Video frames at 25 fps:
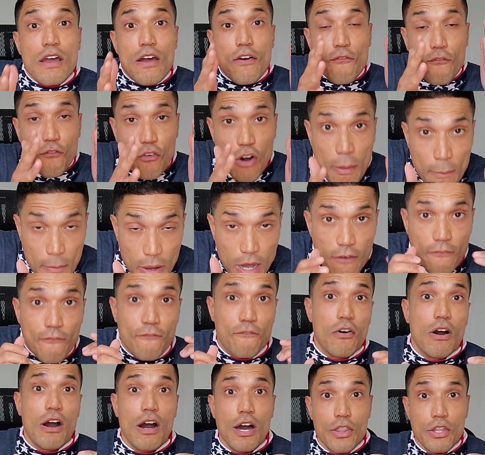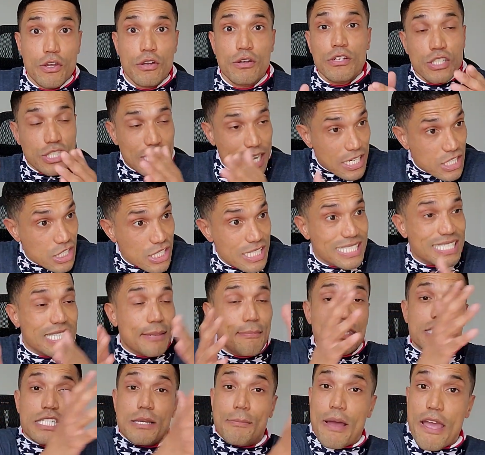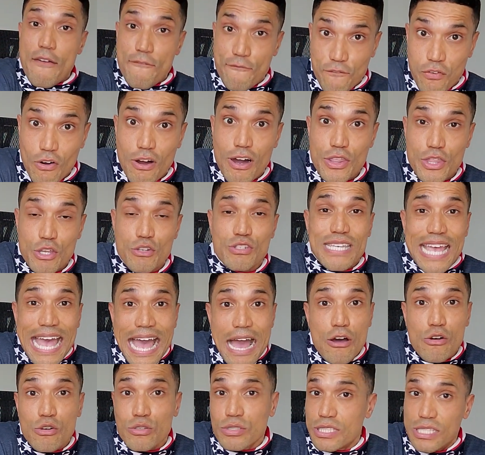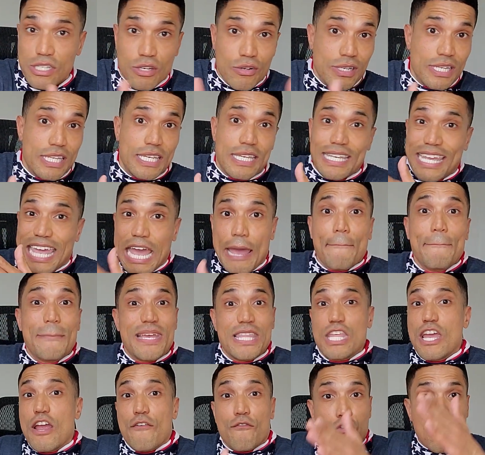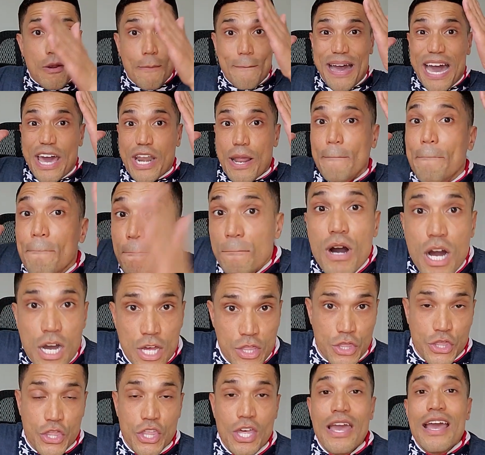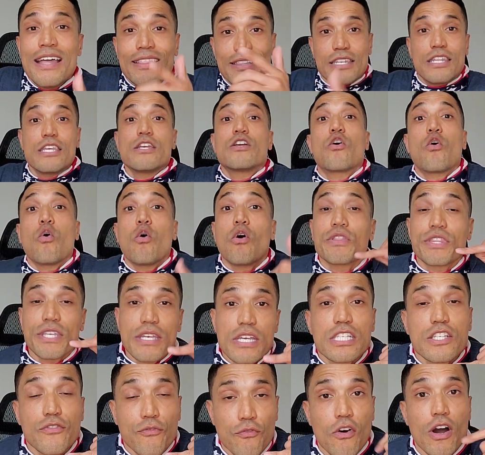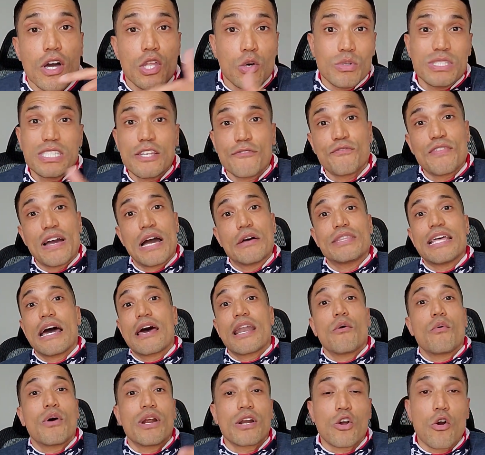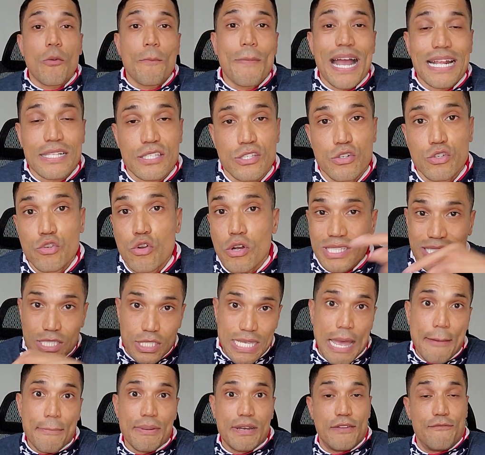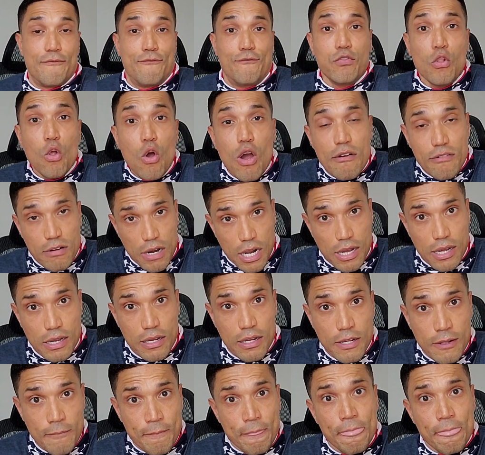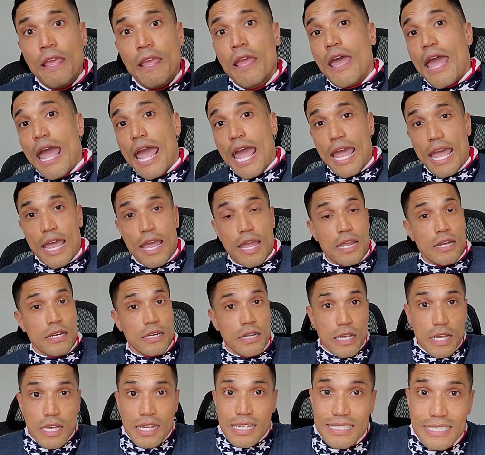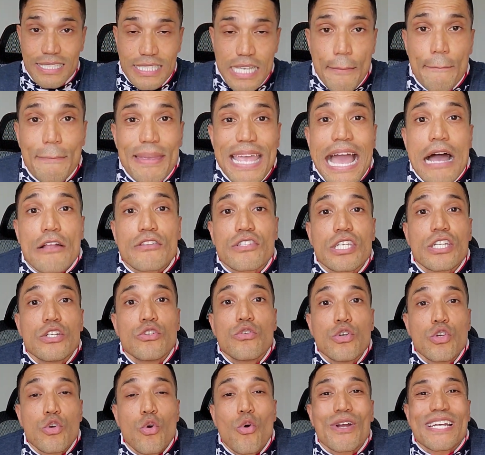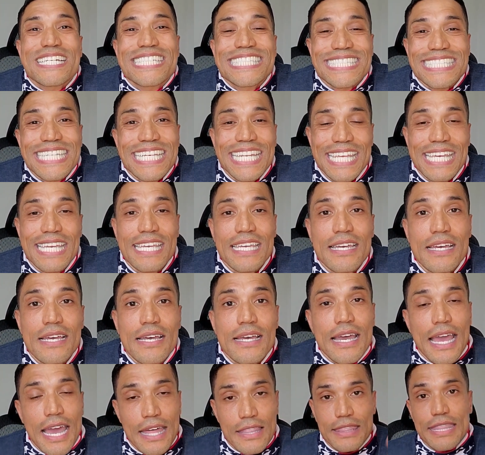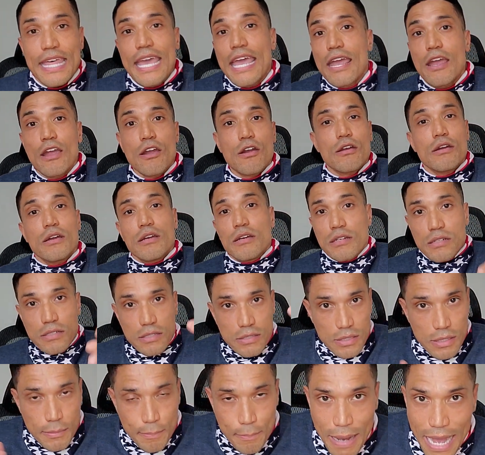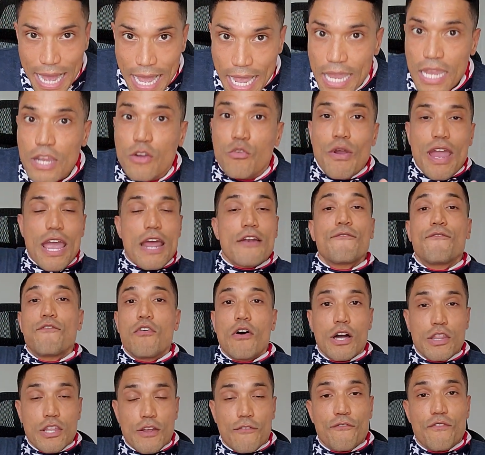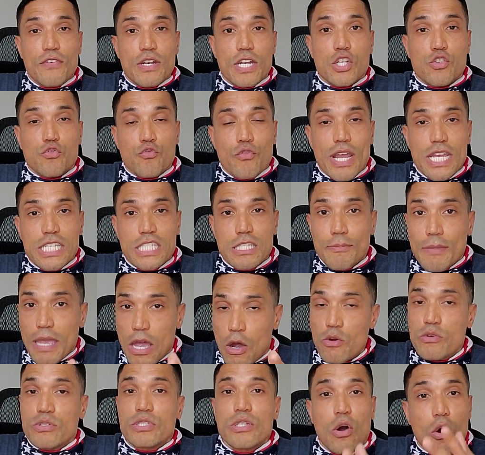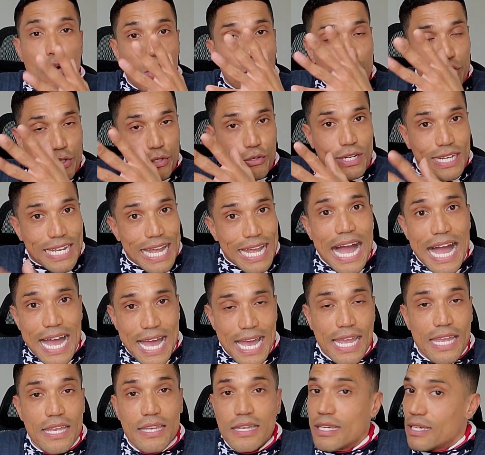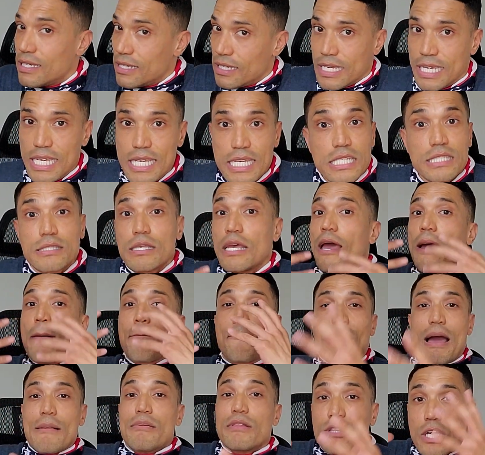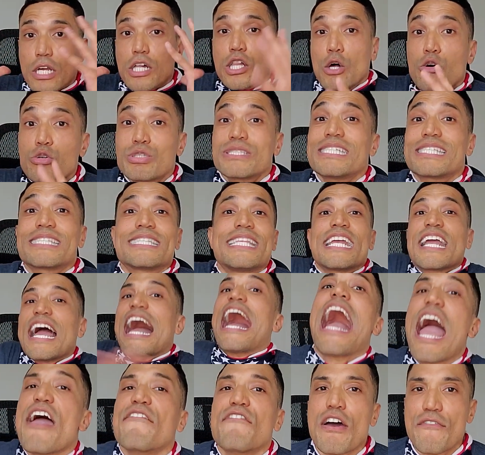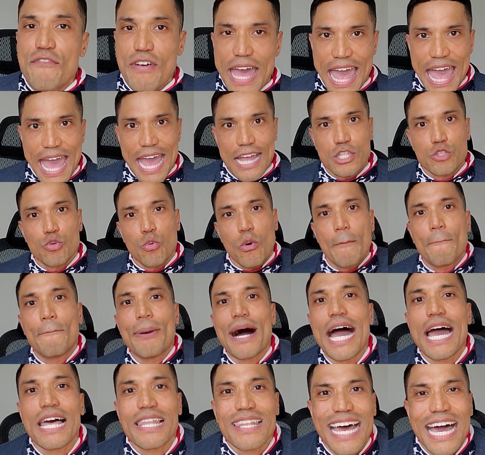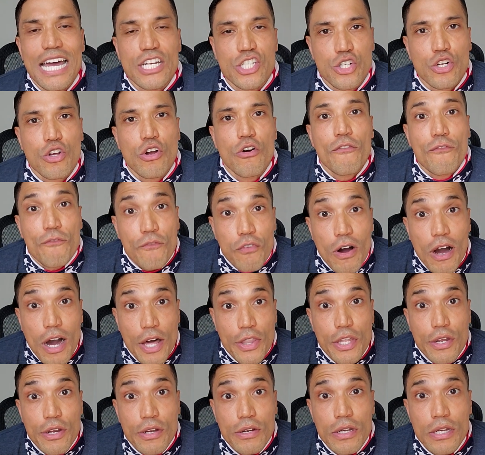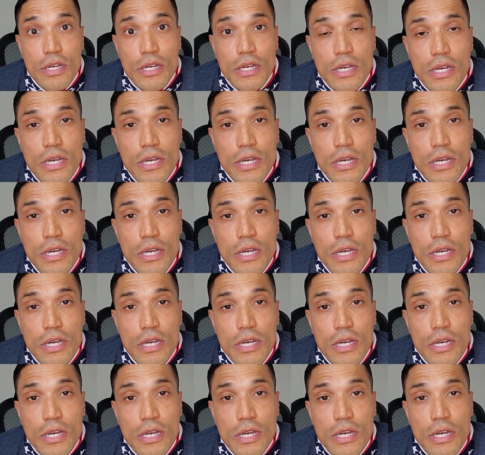from a father. She actually sent me to my father's house. He only kept me there for about a month then he called his father once he found out I wanted to go back to New York. This happened in Florida and sent me out to New York City. And there, my grandfather finished raising me. I oh, was an older guy. He's probably the closest thing I've ever had to a biological father.